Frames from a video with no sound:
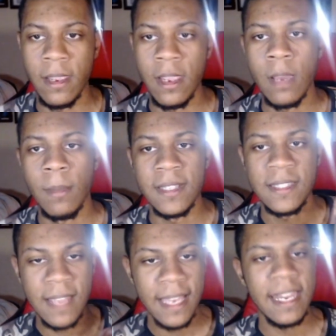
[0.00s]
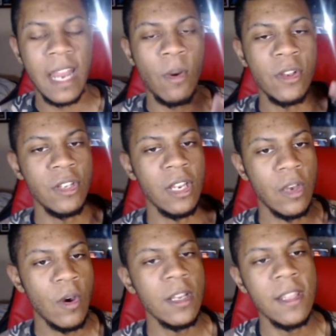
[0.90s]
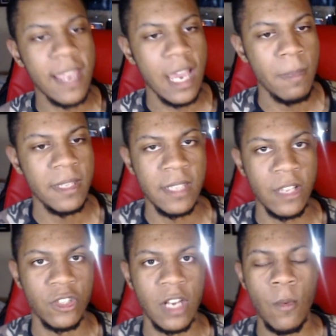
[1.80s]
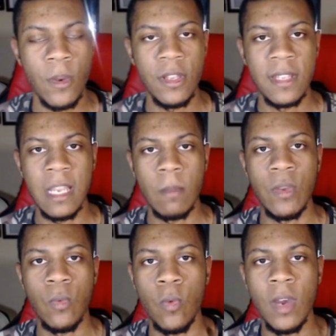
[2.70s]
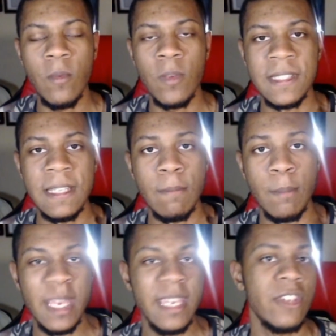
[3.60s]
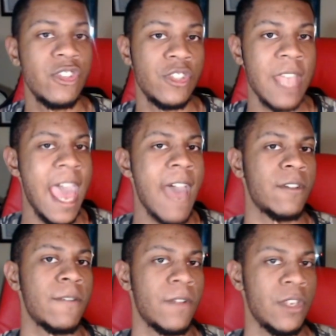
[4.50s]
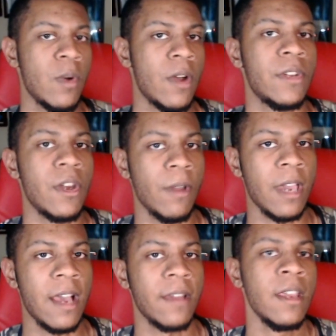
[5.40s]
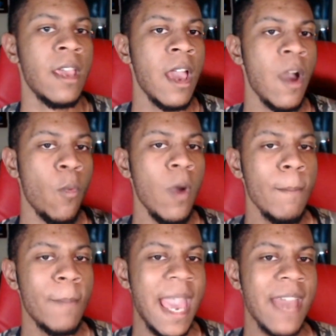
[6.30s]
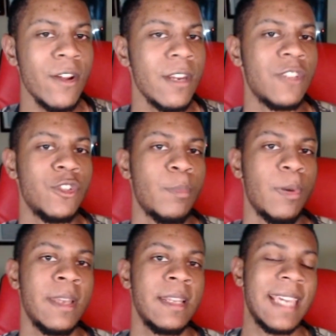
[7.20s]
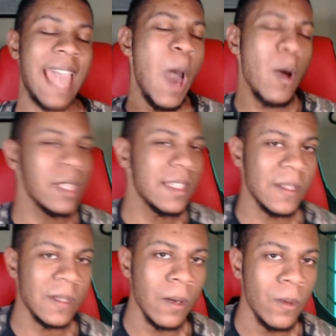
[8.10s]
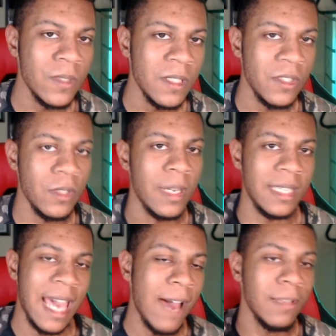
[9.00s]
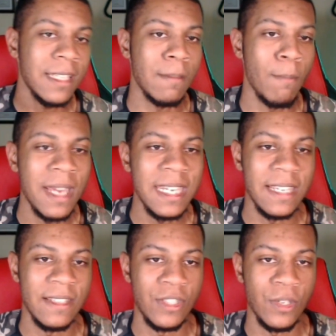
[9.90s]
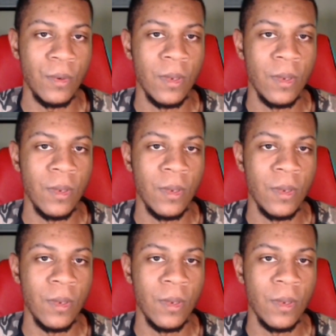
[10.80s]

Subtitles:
But second, I want you to go into the comment section, and I want you to tell me what was the biggest shaft for you on Dokkan. What banner did you put countless stones into and countless money into